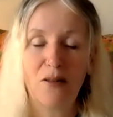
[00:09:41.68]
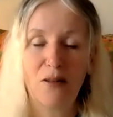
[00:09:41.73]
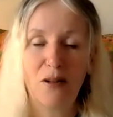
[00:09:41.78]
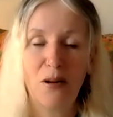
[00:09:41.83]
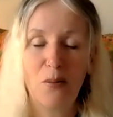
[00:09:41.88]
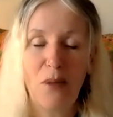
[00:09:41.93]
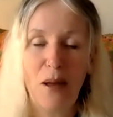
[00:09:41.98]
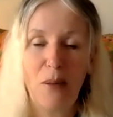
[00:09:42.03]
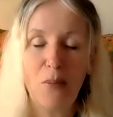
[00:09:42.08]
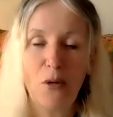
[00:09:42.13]

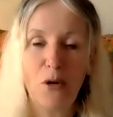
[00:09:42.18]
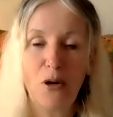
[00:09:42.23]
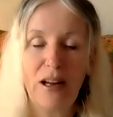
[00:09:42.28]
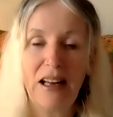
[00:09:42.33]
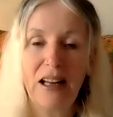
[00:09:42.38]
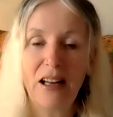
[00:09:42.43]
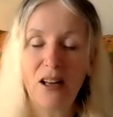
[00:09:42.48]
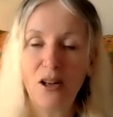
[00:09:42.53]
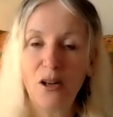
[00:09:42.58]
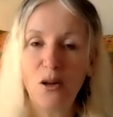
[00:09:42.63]

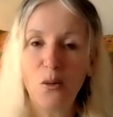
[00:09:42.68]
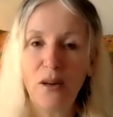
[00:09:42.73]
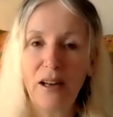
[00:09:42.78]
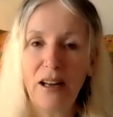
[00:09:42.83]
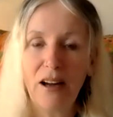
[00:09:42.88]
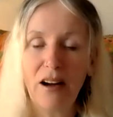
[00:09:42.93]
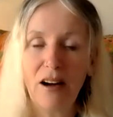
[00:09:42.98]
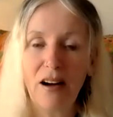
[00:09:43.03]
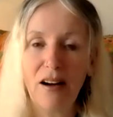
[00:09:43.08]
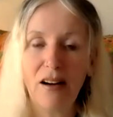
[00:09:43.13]
Remembering who
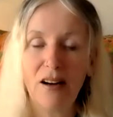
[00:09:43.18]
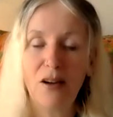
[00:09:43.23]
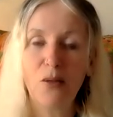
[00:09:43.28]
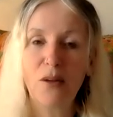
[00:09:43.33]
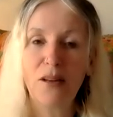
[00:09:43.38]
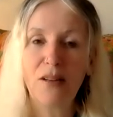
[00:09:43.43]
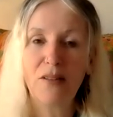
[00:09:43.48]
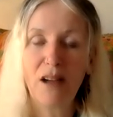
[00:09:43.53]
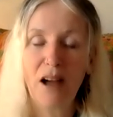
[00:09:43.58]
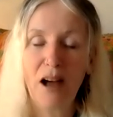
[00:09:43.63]
we are,
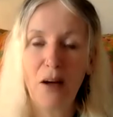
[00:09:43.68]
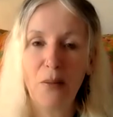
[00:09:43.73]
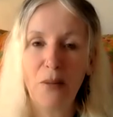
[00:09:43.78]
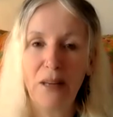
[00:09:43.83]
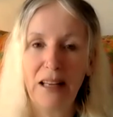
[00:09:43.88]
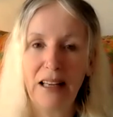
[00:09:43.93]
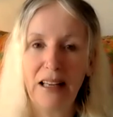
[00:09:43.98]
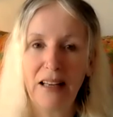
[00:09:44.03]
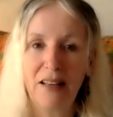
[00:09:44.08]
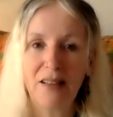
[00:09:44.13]
we've come
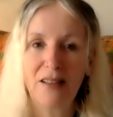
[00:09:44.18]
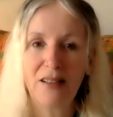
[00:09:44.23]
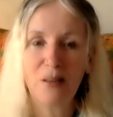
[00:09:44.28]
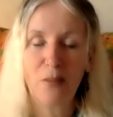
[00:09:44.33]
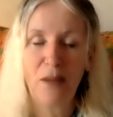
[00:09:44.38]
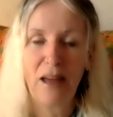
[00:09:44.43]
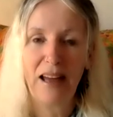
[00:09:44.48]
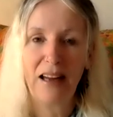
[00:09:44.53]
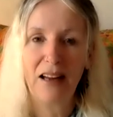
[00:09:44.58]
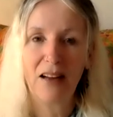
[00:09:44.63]
here
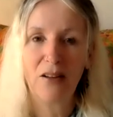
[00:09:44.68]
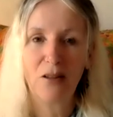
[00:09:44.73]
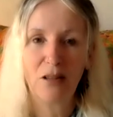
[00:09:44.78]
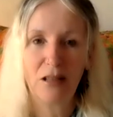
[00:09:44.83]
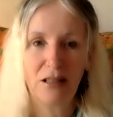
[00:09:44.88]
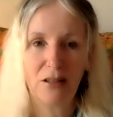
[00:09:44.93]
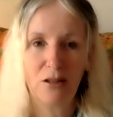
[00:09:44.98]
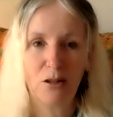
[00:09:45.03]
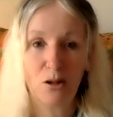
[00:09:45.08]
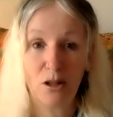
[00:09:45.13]
to make
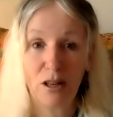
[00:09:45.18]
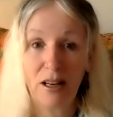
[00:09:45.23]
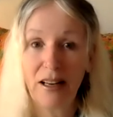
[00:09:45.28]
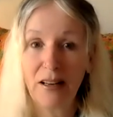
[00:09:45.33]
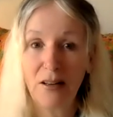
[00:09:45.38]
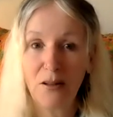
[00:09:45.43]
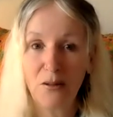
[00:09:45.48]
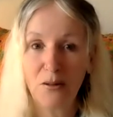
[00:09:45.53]
this shift.